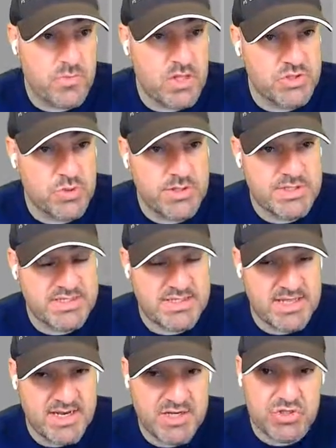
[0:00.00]
So this is
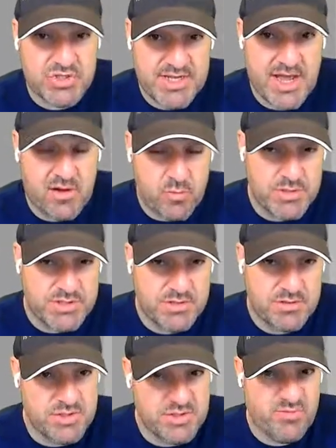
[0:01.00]
the initial setup
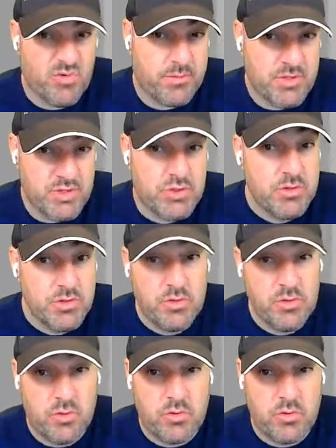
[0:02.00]
wizard. You'll